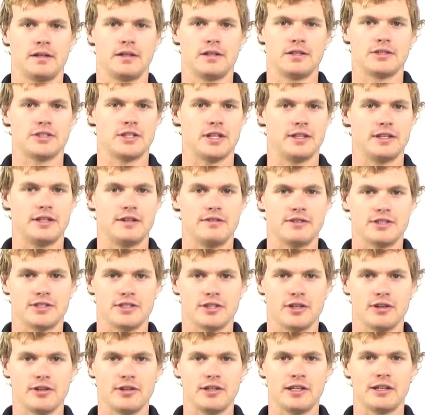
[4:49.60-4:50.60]
So there is
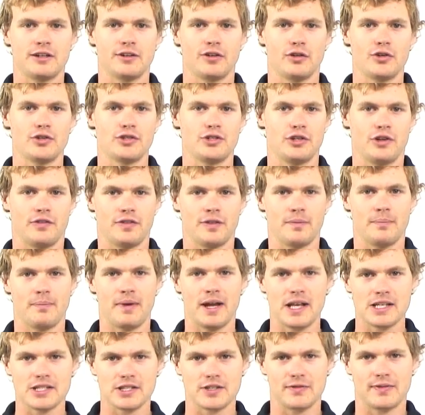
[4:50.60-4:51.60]
no inclusion of the
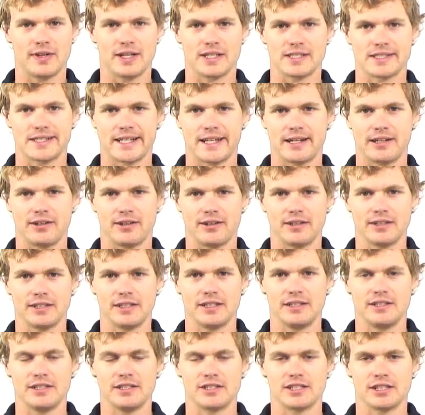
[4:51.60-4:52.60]
mass of our satellite
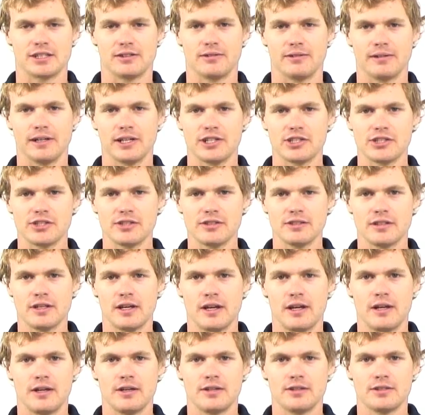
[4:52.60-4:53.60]
in this equation,
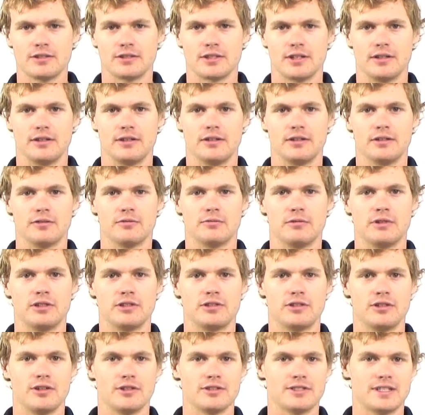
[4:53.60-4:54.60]
so we
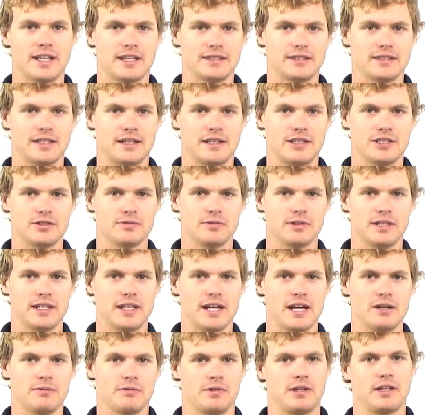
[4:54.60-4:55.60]
do not take that into
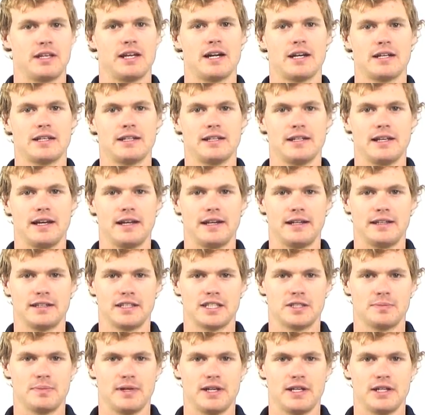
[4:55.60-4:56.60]
account when calculating the
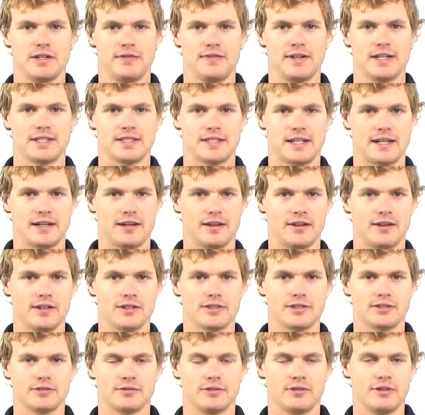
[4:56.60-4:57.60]
speed of our
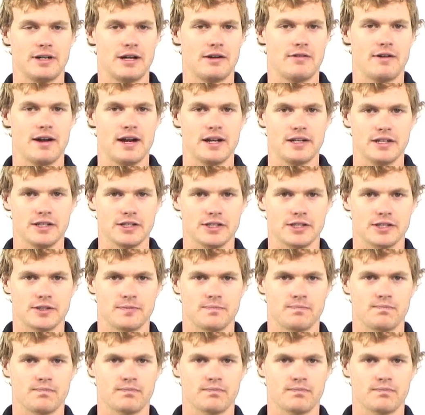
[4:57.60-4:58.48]
satellites or our radius.